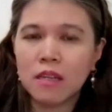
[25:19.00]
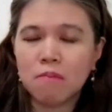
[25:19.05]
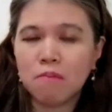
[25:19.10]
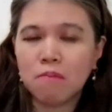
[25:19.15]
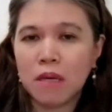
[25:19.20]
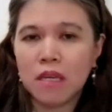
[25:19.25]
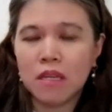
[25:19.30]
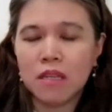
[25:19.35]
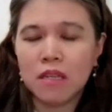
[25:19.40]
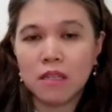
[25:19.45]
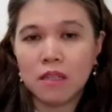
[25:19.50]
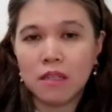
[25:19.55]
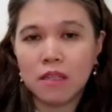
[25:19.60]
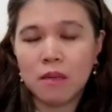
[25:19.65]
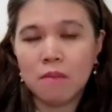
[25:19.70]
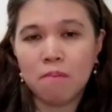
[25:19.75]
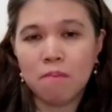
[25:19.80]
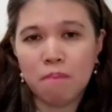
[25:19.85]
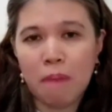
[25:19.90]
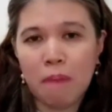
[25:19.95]
they can make
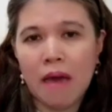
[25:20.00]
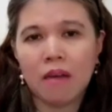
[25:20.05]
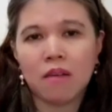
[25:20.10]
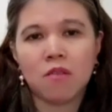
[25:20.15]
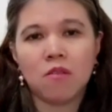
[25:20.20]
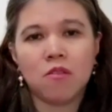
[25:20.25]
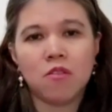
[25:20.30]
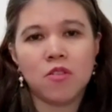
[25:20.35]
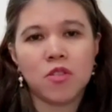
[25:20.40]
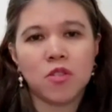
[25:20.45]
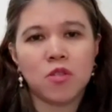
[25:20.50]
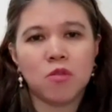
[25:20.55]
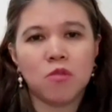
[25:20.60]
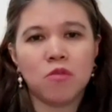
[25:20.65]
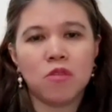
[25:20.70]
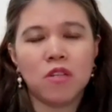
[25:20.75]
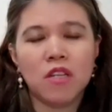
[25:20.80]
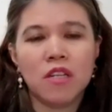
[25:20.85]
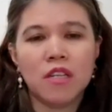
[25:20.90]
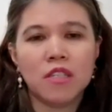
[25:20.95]
an impact
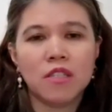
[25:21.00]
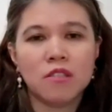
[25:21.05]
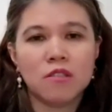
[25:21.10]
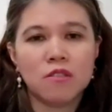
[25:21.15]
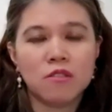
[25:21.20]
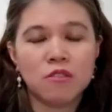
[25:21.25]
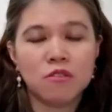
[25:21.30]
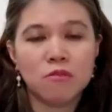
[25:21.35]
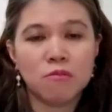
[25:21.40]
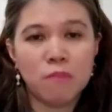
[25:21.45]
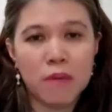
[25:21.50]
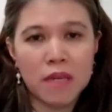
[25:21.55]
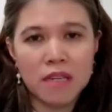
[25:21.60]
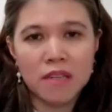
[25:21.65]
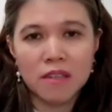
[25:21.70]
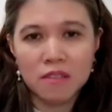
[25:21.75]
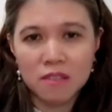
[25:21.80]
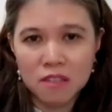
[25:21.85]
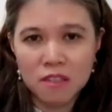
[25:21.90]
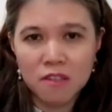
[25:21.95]
also to
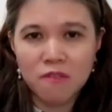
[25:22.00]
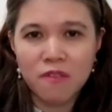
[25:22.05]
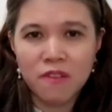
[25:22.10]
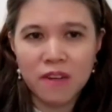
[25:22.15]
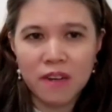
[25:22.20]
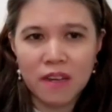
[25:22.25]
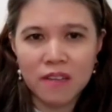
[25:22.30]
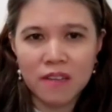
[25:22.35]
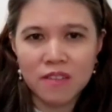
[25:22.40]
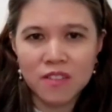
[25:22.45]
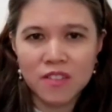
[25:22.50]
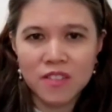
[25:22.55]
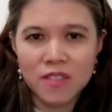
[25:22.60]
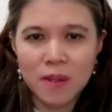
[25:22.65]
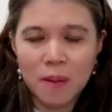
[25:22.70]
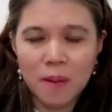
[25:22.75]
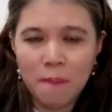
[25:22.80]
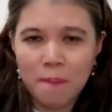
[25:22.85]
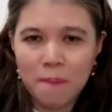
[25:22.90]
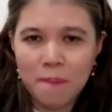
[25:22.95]
make a
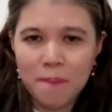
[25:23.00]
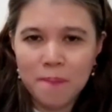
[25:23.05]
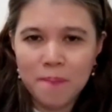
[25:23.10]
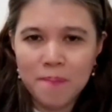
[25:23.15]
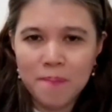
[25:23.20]
difference?